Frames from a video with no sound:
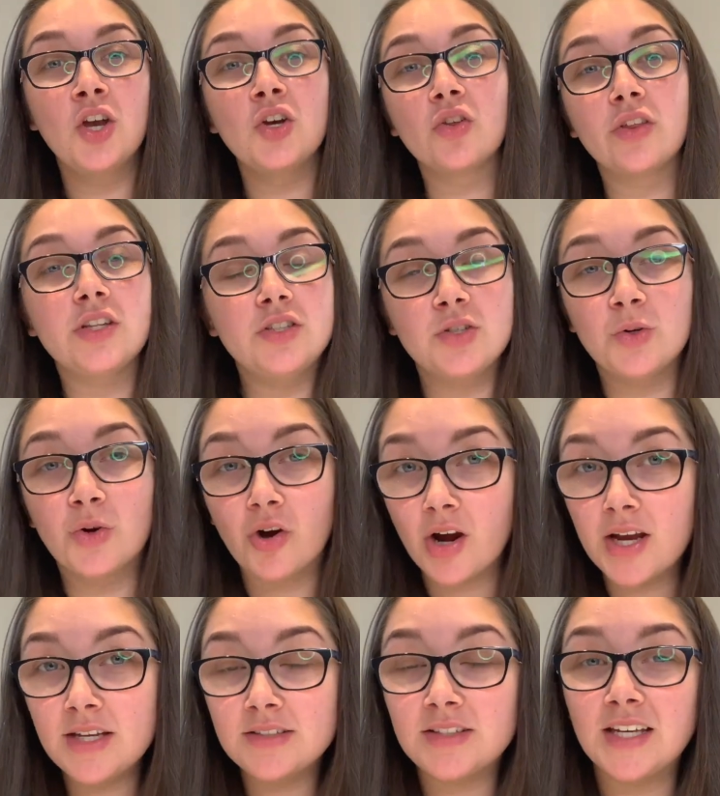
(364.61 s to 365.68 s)
Nothing too
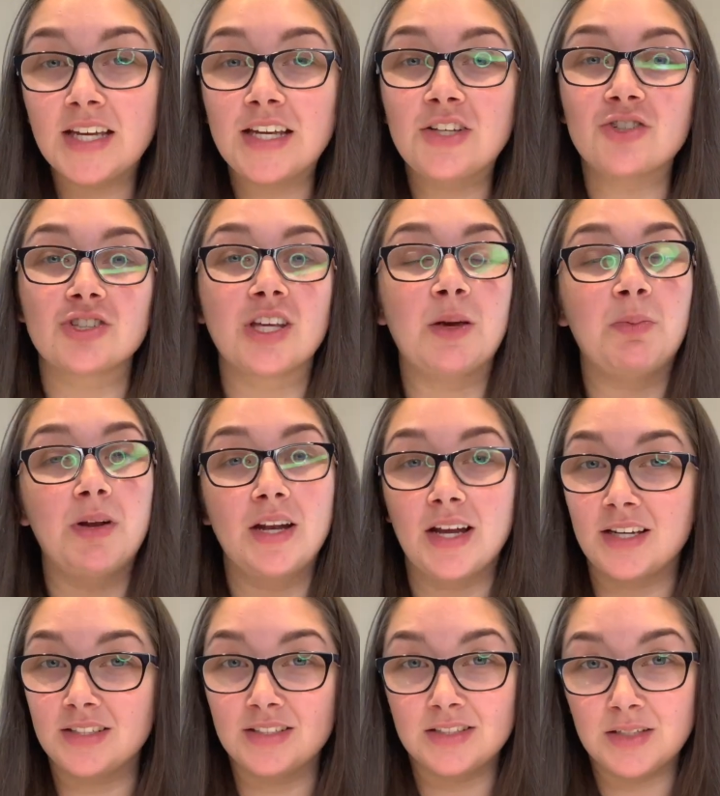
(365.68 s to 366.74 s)
crazy, just keeping it
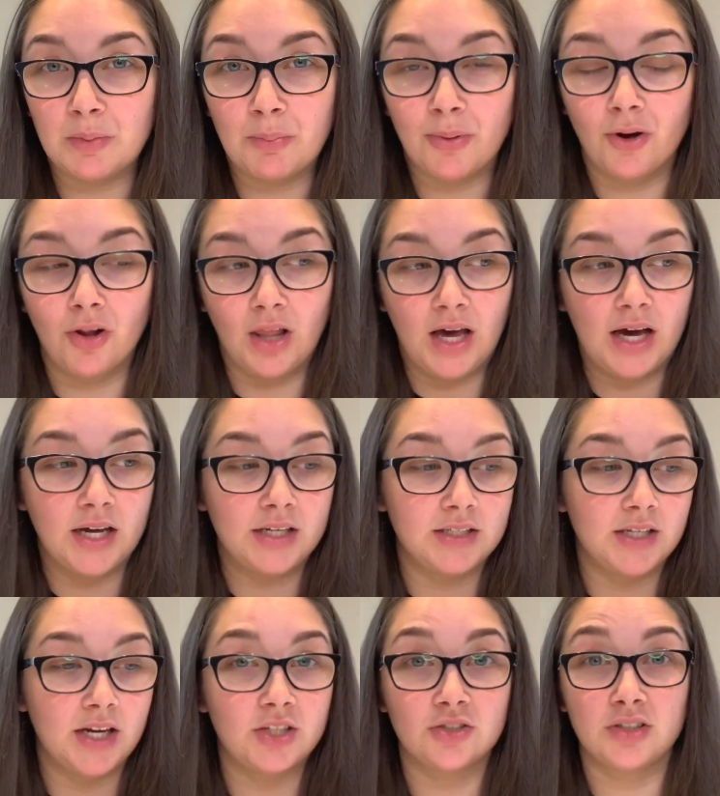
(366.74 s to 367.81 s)
nice and simple,
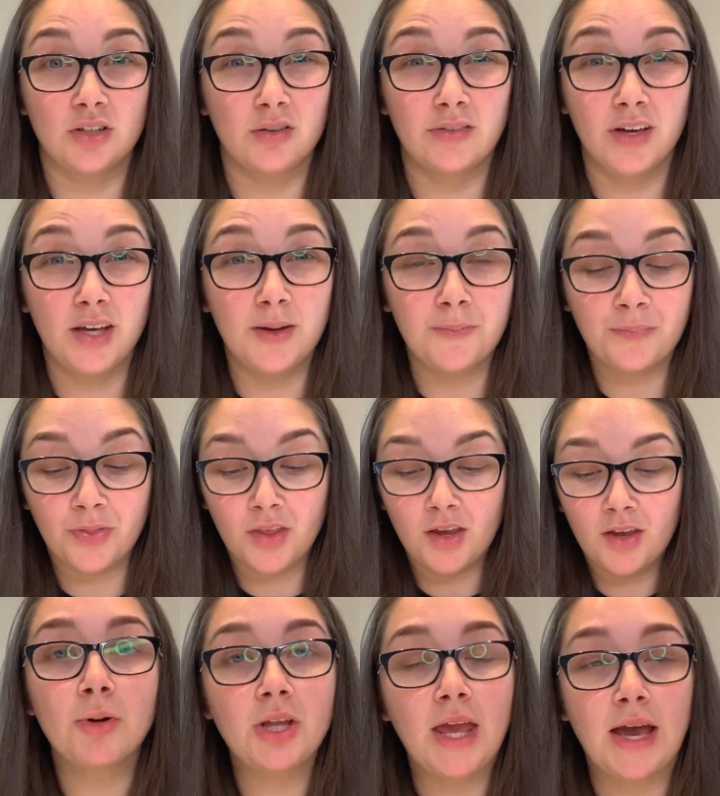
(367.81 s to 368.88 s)
and I just love it.
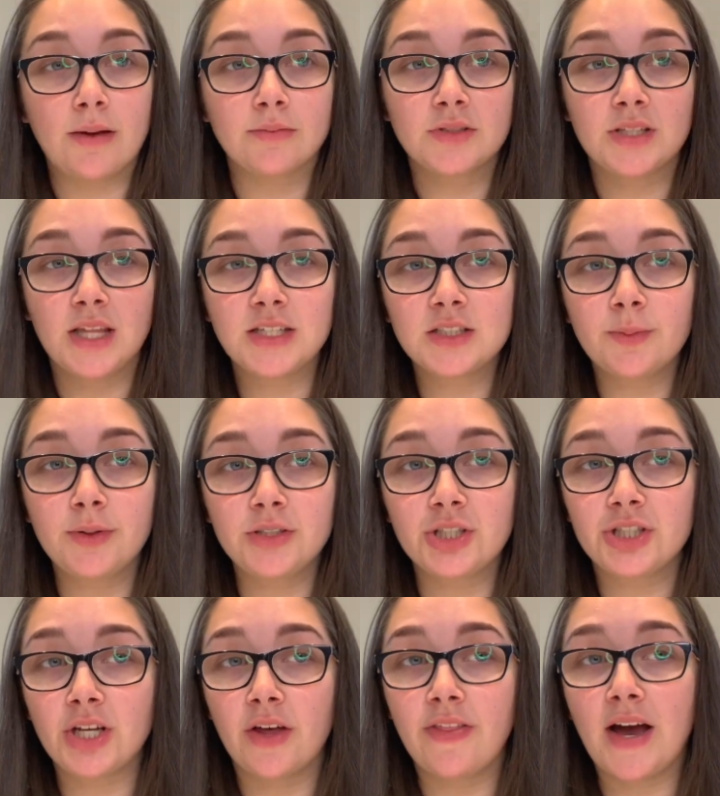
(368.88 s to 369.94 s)
But yeah, so that's the Builder
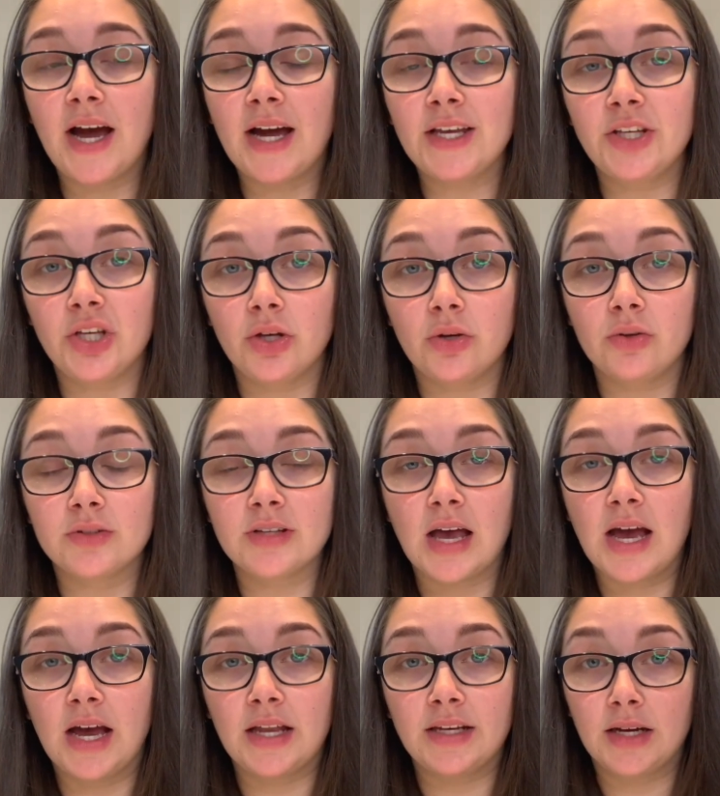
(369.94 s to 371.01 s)
gel that I use
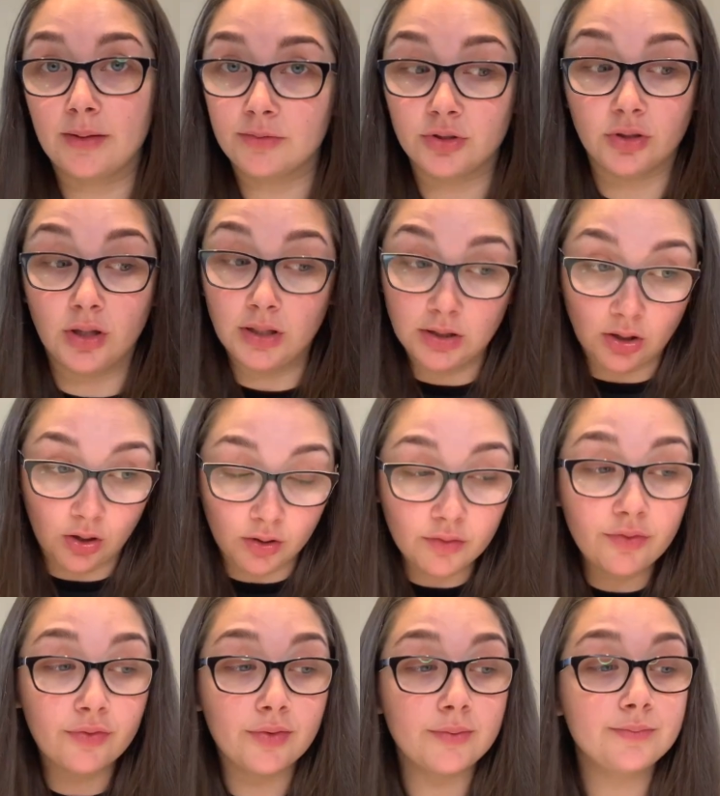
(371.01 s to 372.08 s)
and absolutely
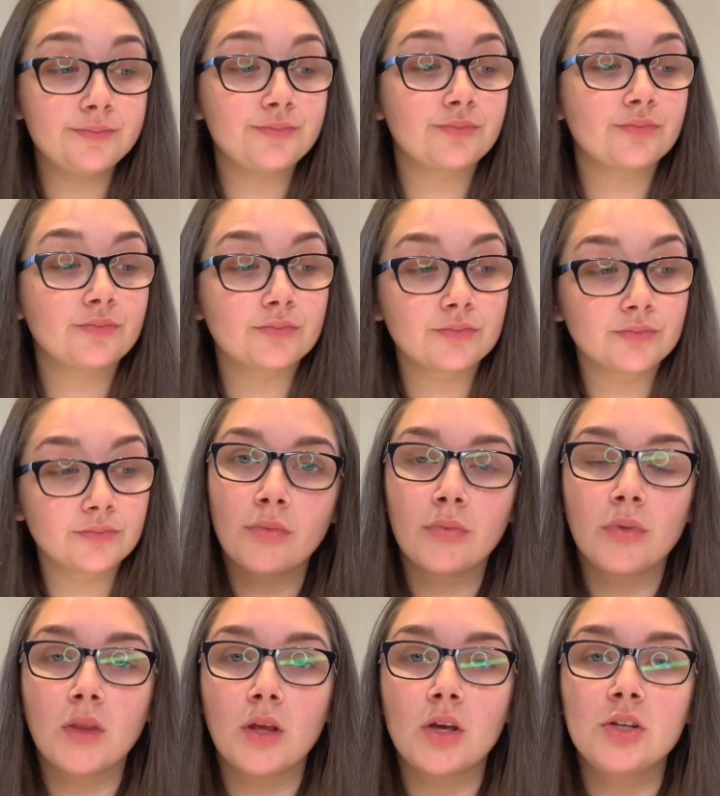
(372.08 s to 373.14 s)
love.
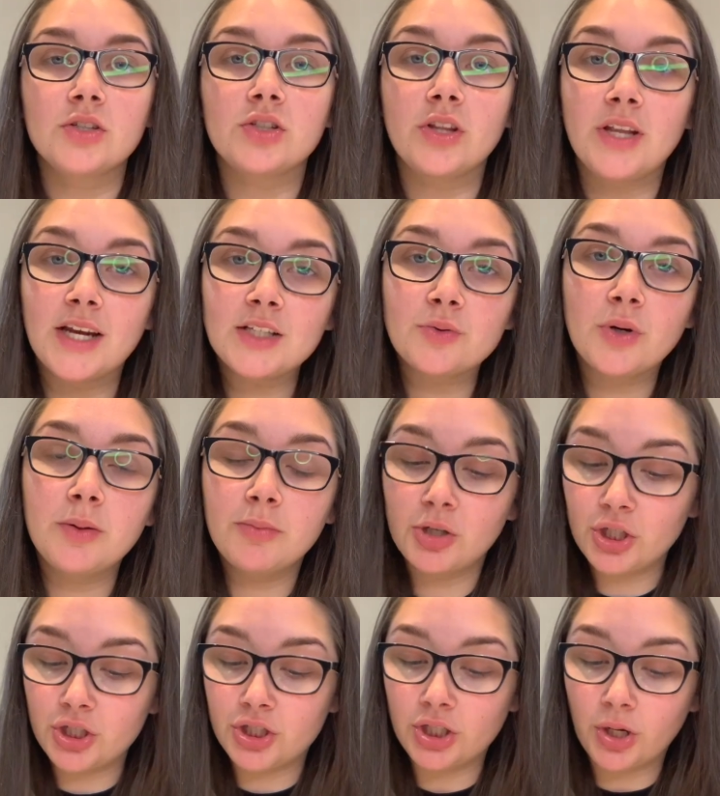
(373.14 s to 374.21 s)
So the next one I'm
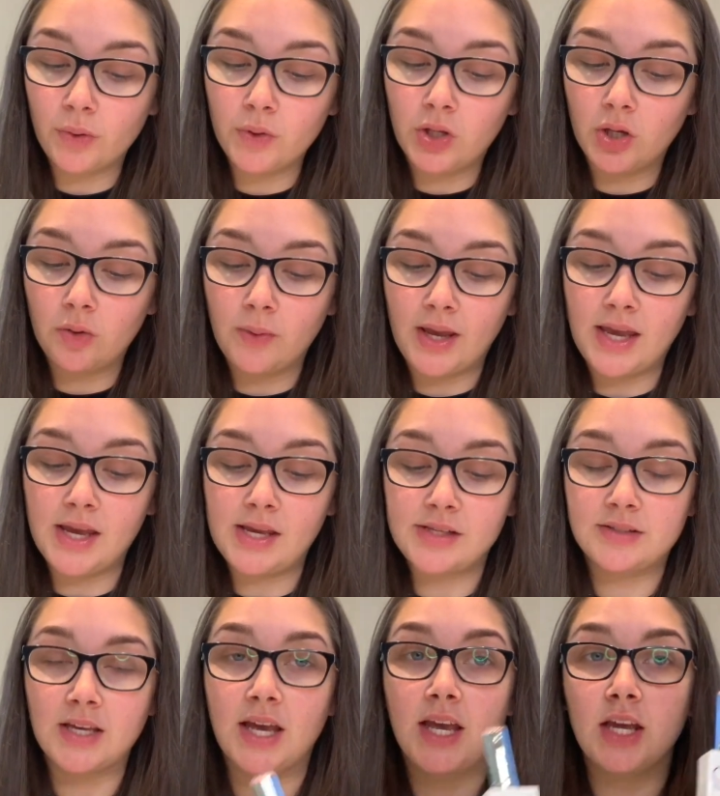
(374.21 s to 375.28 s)
going to show you
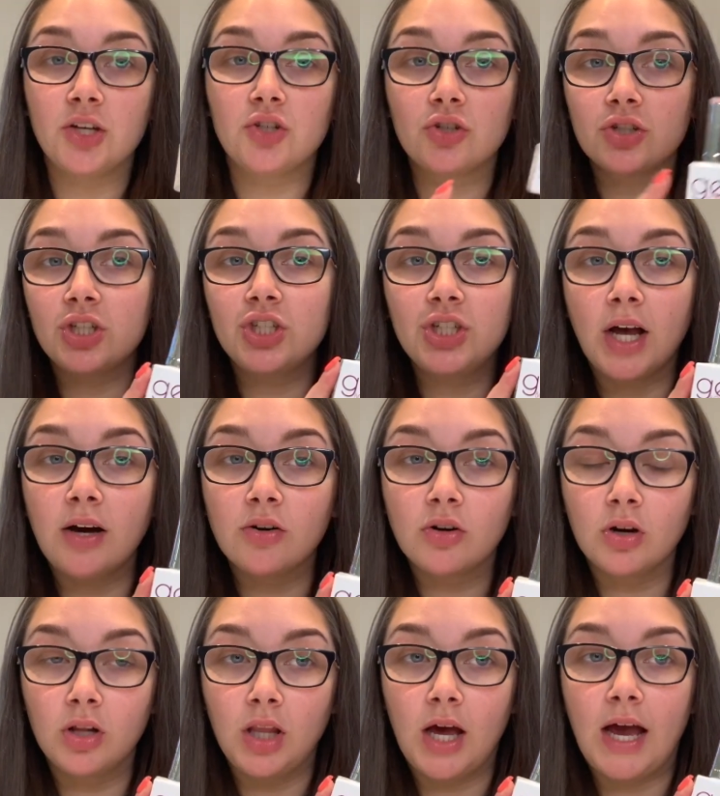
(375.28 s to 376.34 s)
is just a gel
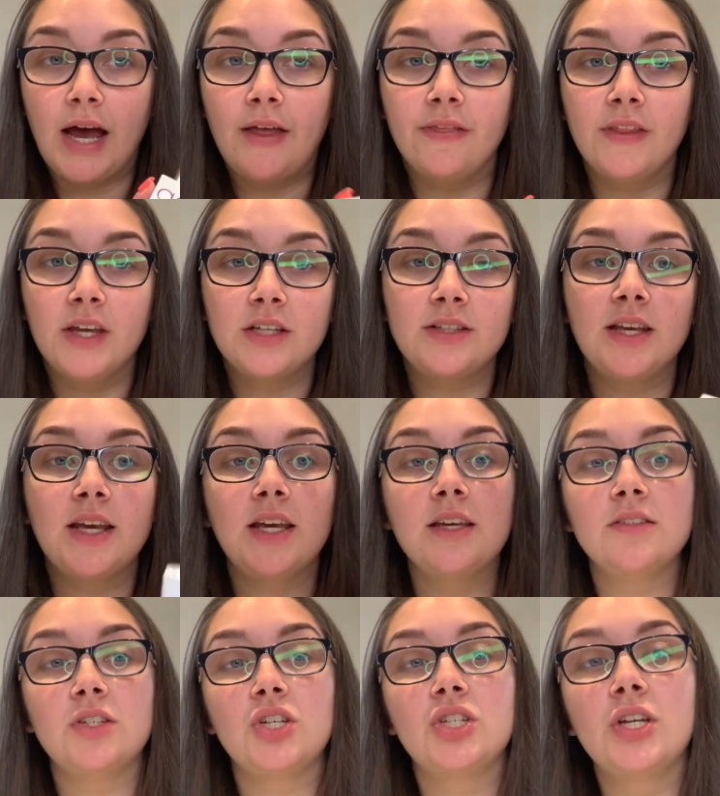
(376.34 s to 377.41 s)
colour, and this
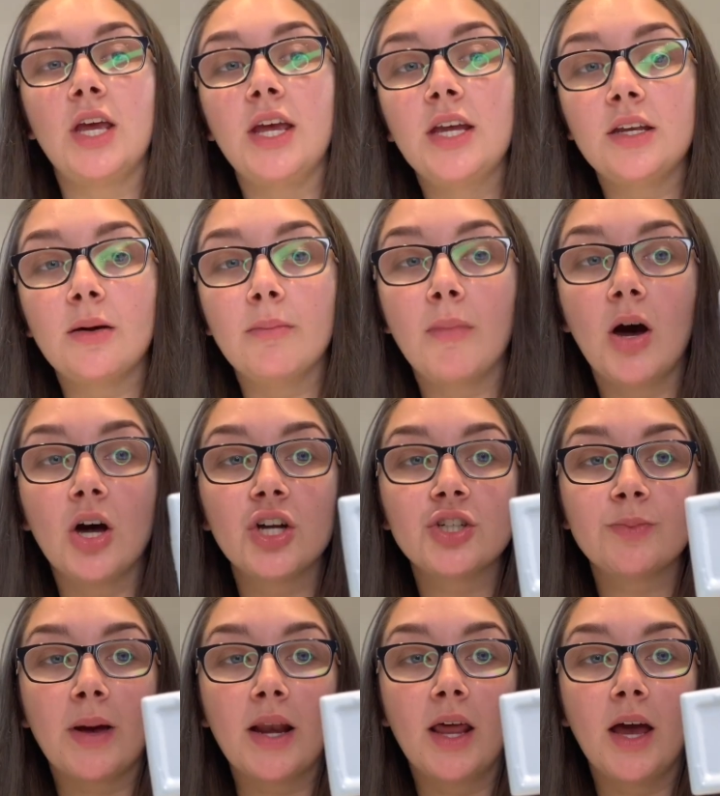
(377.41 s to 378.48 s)
is shade
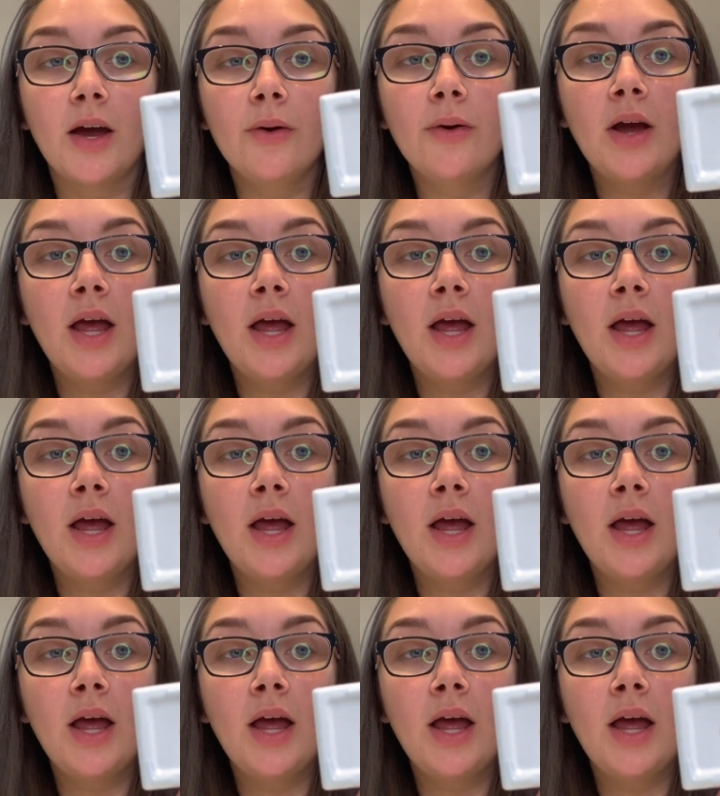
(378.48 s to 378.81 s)
Marshmallow.